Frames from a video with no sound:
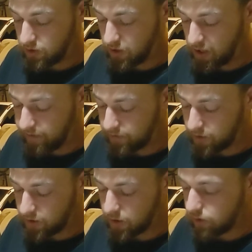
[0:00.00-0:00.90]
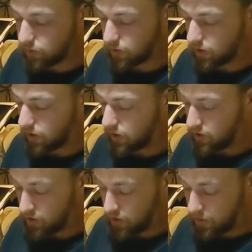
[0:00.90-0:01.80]
covered or
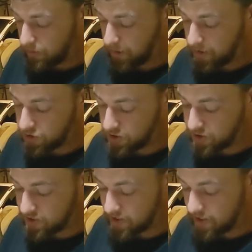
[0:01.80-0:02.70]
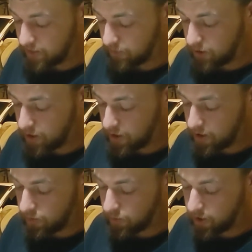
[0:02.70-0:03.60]
pinched inside the
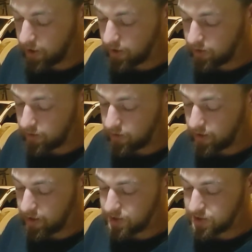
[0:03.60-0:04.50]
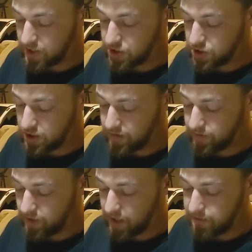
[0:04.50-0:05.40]
block where oxidation
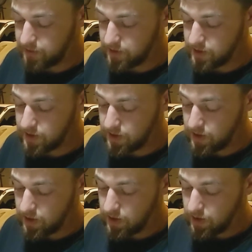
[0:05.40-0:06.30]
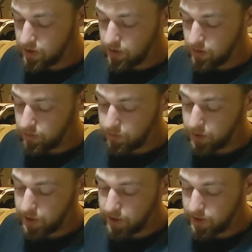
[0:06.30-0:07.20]
never happened,
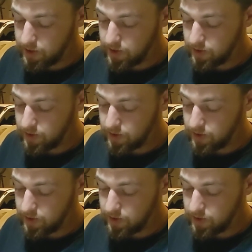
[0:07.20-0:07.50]
but